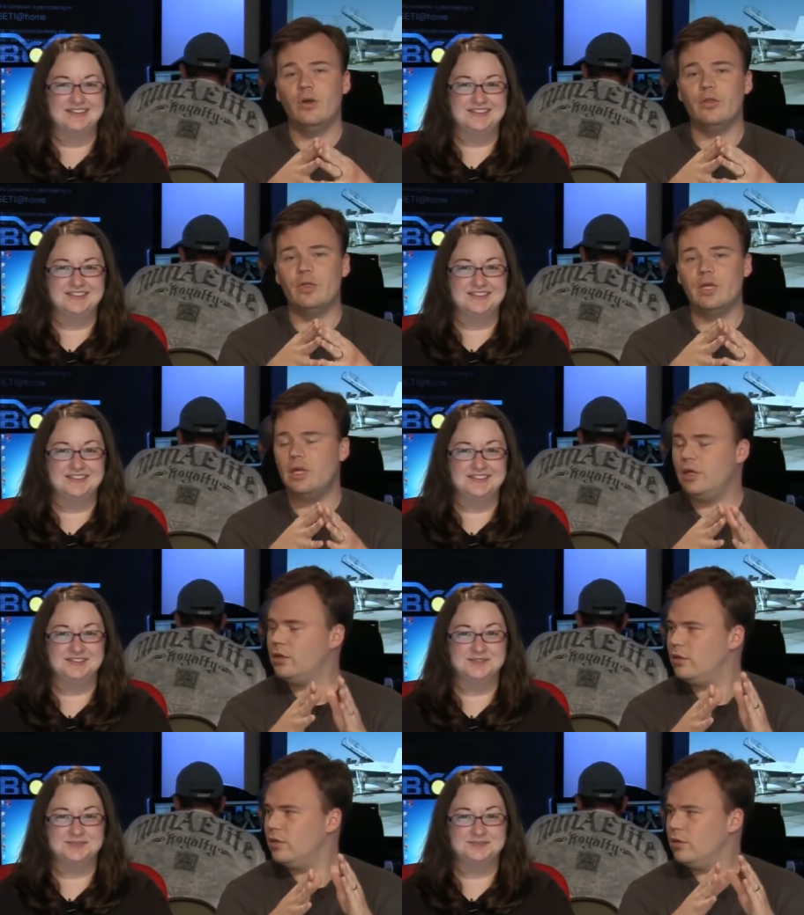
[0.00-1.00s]
Speaker 1: the
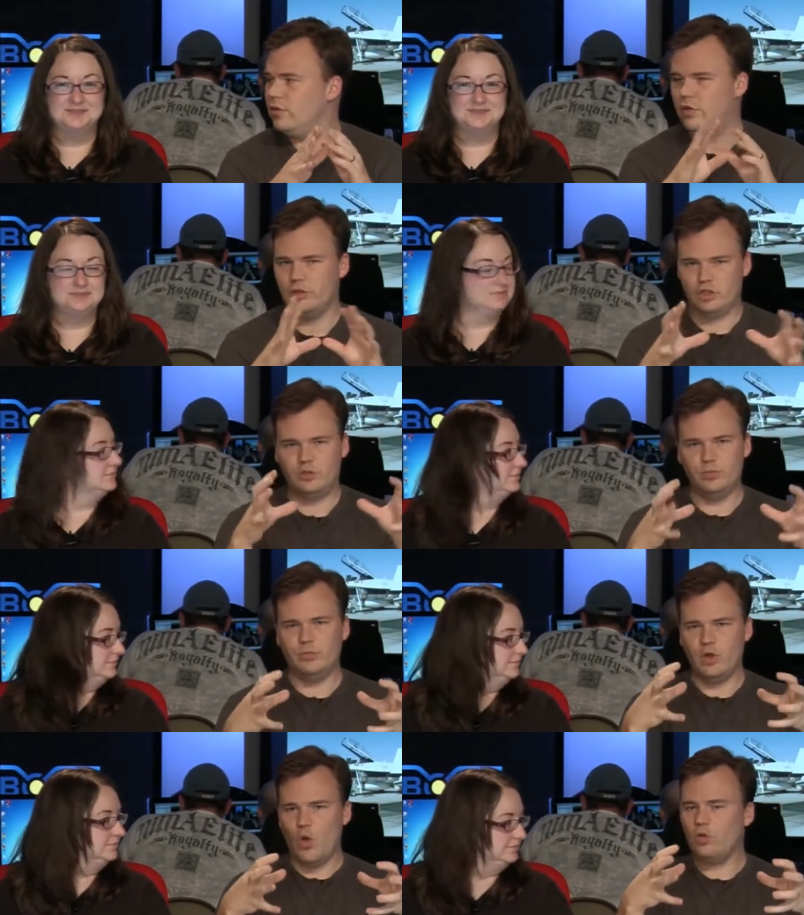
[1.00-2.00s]
this,
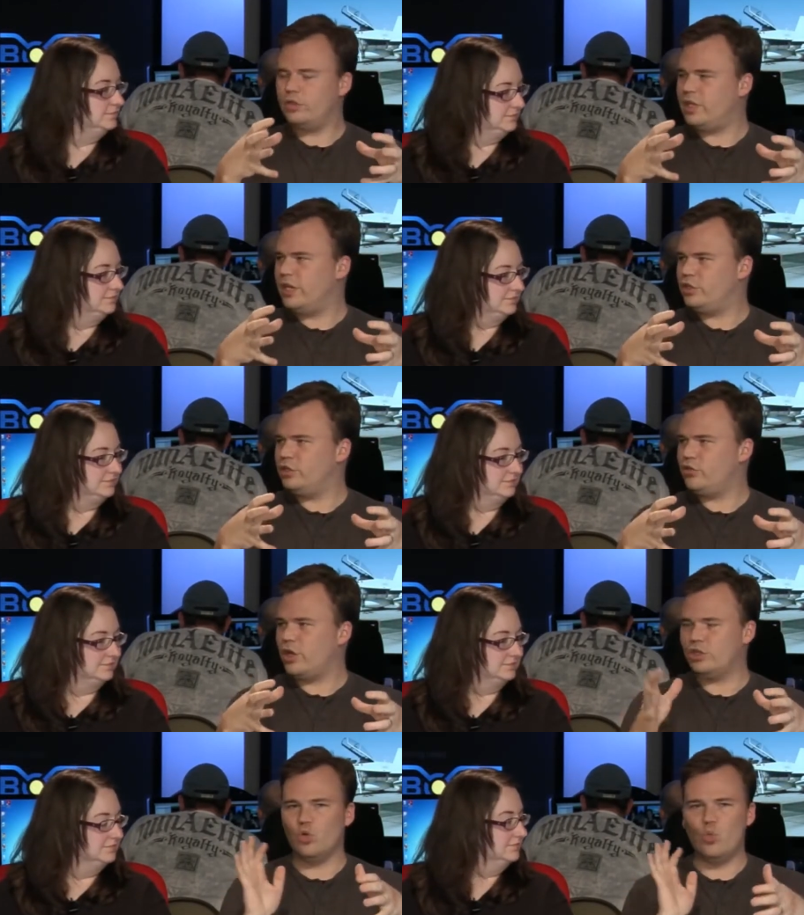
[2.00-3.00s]
the whole station
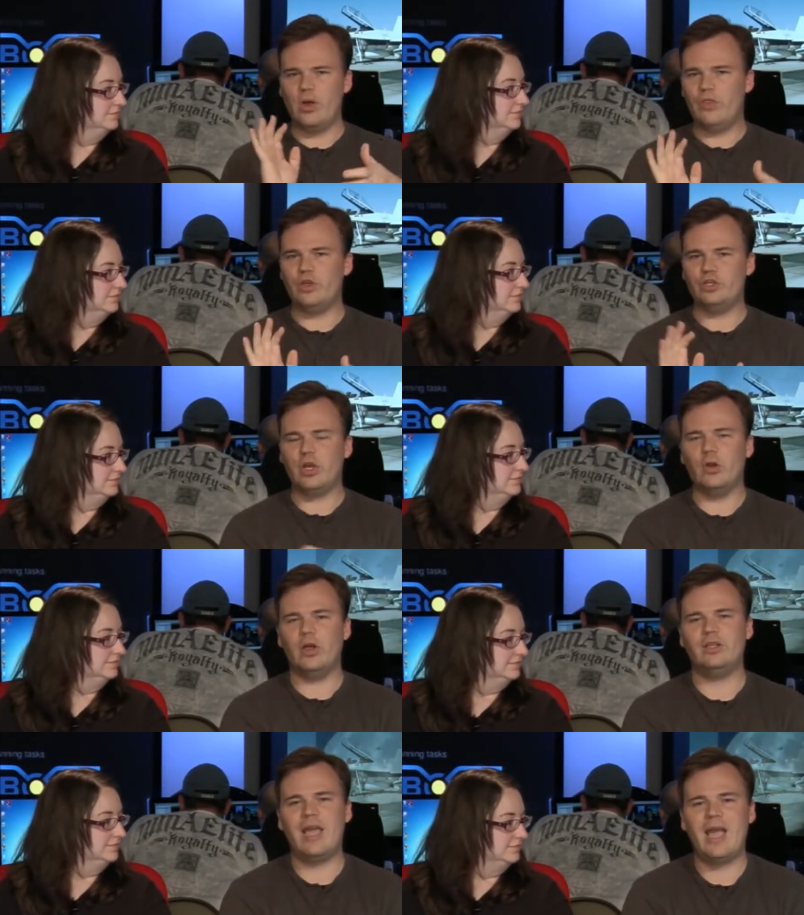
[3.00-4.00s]
structure with the shuttle
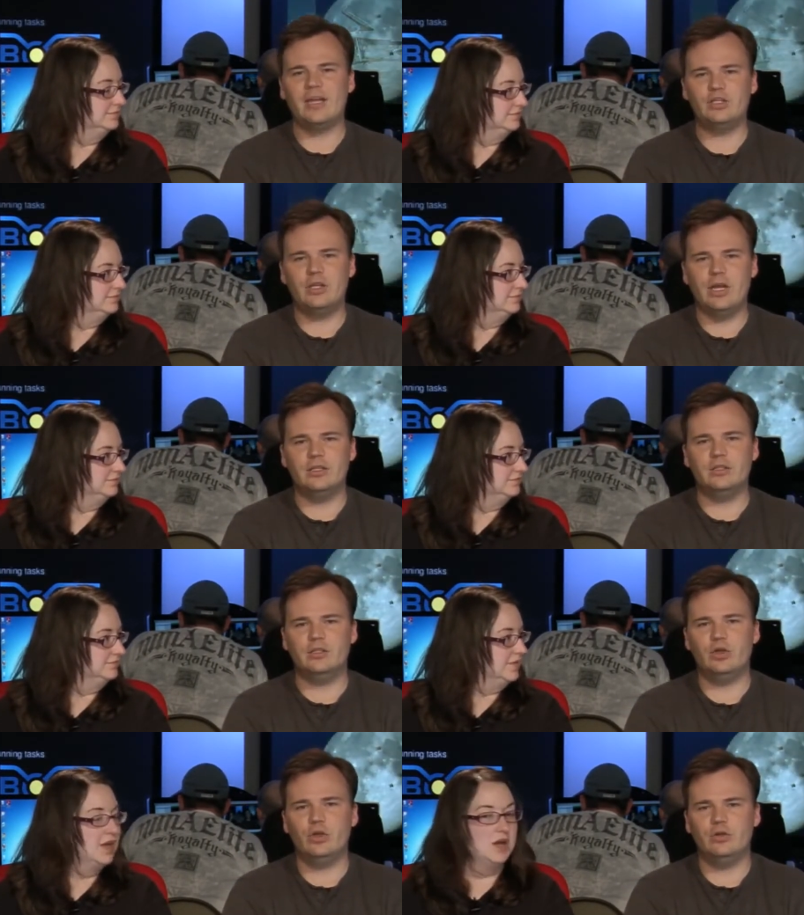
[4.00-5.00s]
attached as the
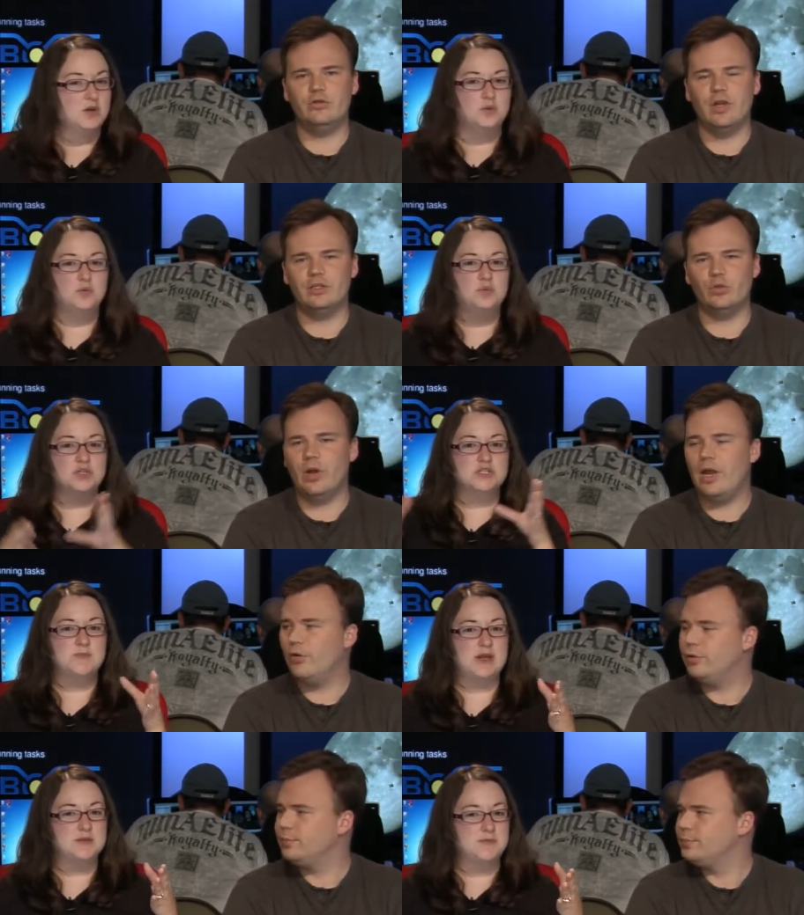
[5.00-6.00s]
Soyuz flies Which around. Which is
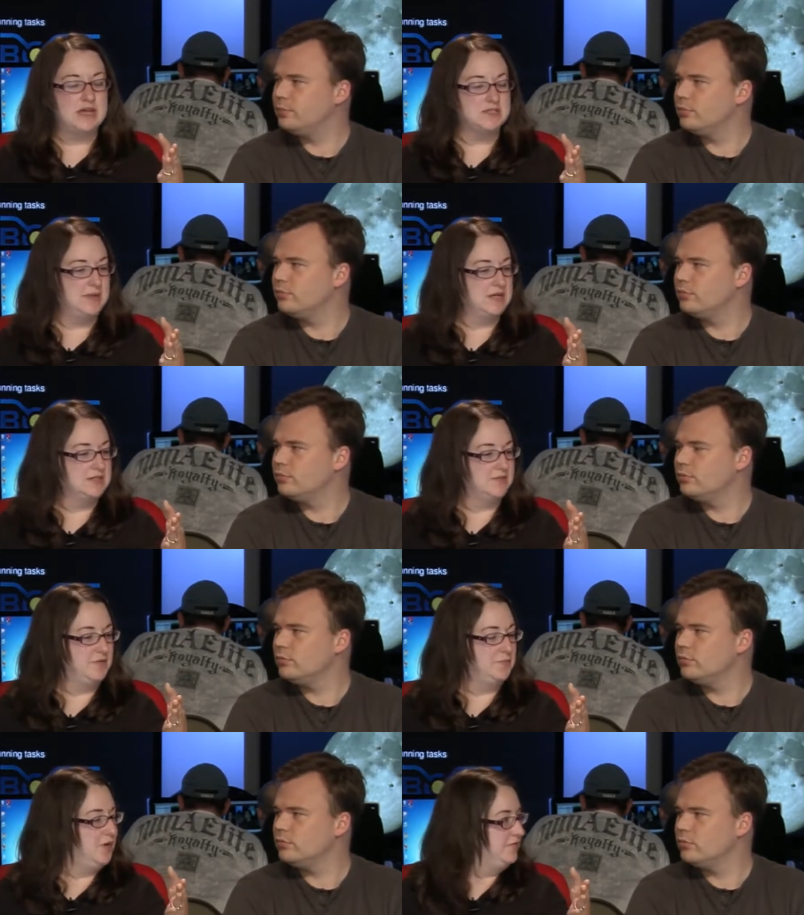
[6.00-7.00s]
Speaker 2: about as big as a
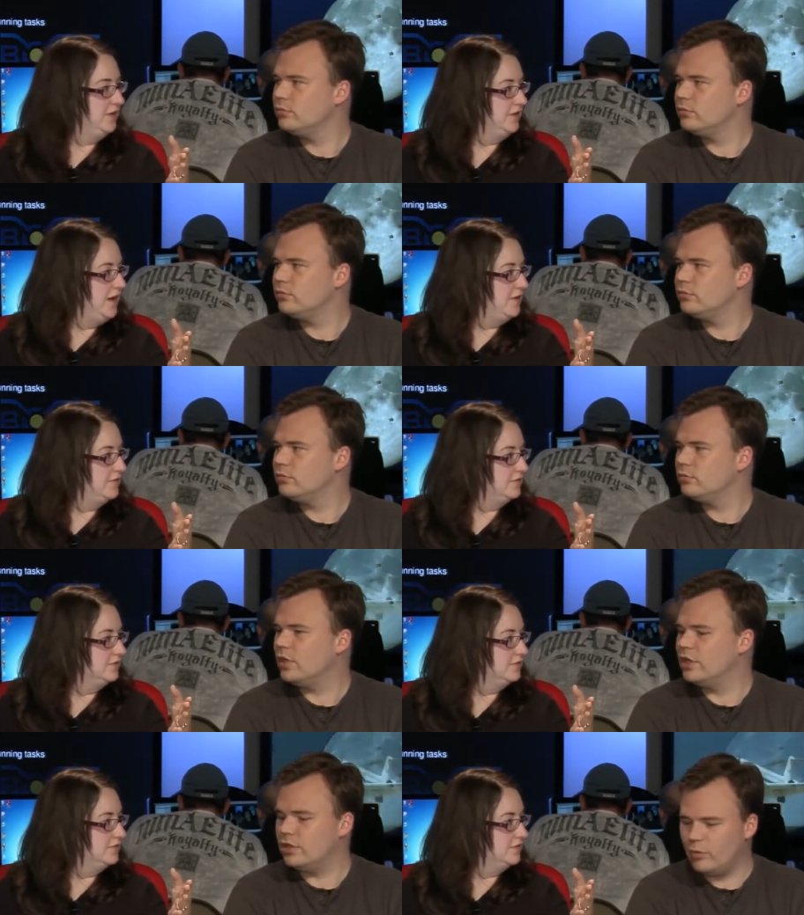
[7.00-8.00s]
football field now?
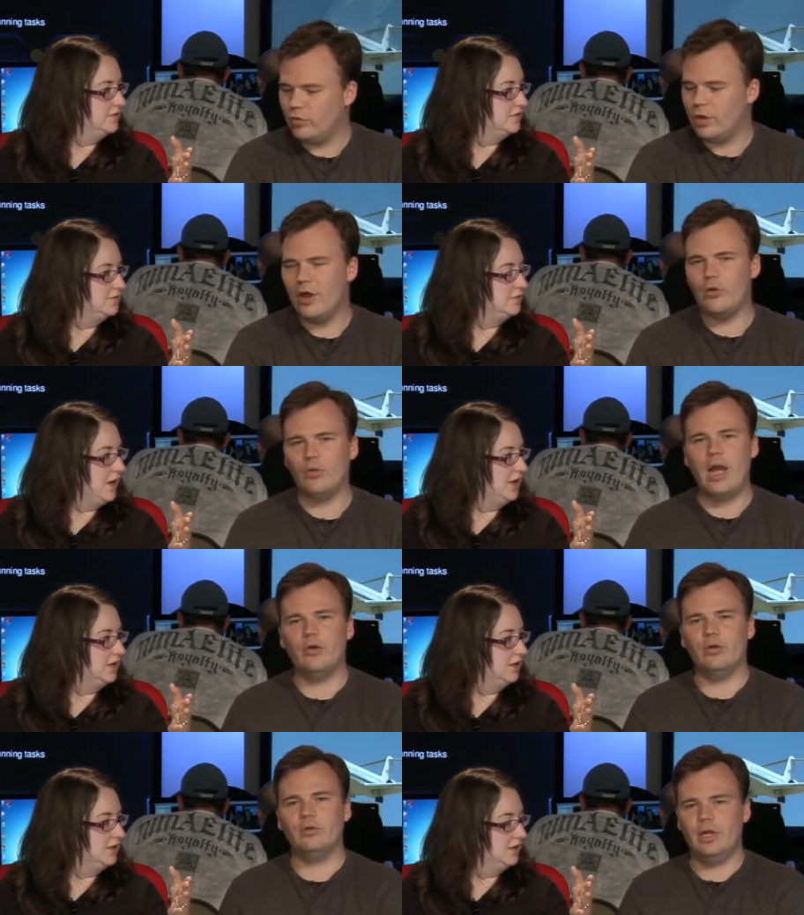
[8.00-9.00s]
Speaker 1: A,
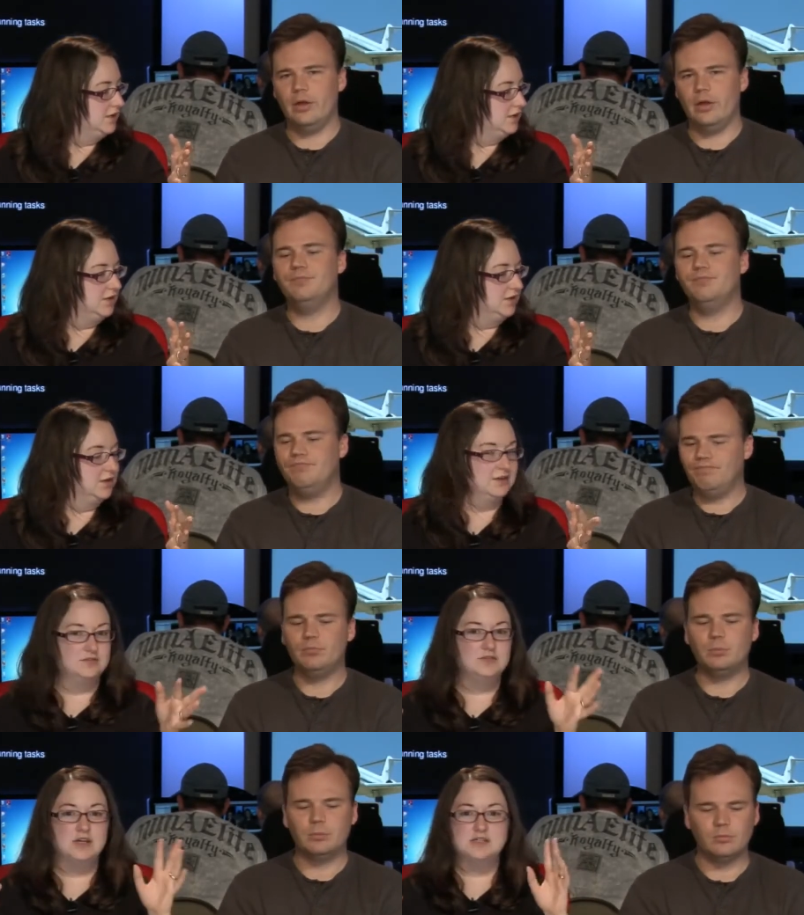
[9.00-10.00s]
right? yeah. Mm -hmm.
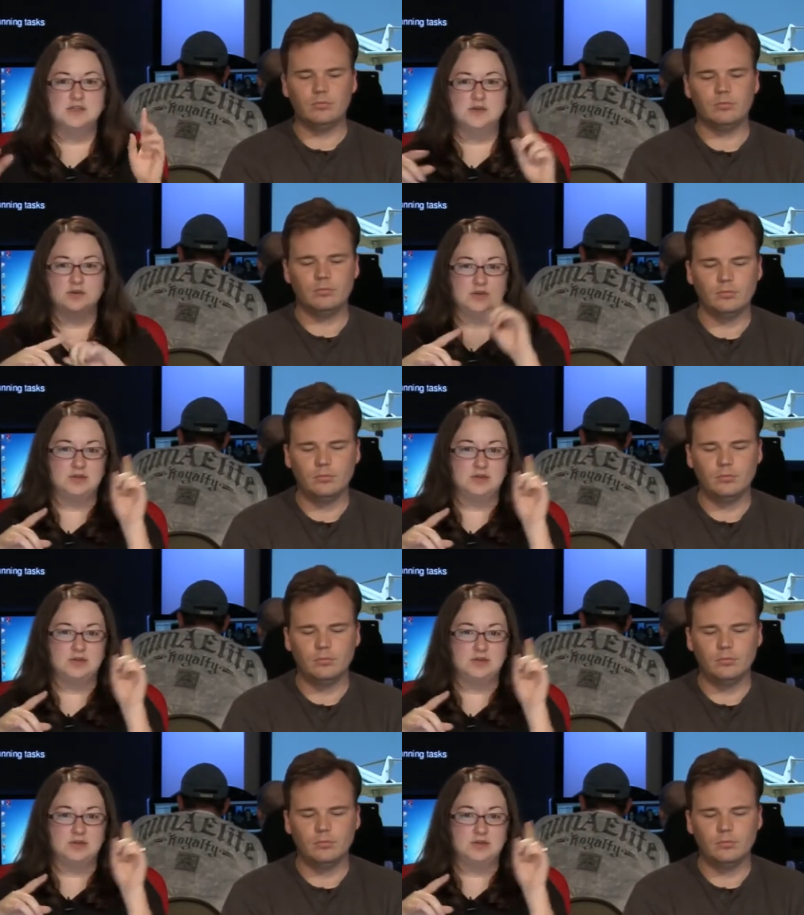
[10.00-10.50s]
Speaker 2: And so,